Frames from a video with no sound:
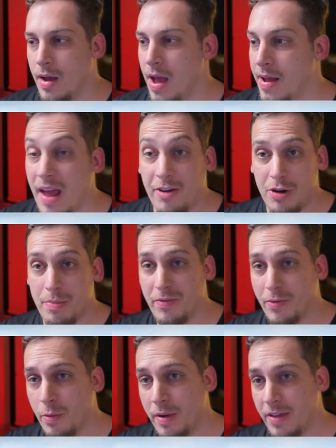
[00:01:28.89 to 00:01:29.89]
And actually,
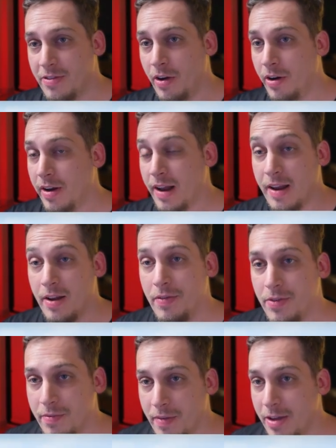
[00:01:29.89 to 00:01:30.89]
before we get started, I'd love
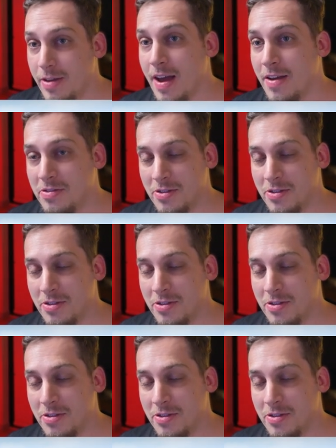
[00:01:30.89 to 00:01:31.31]
to invite you guys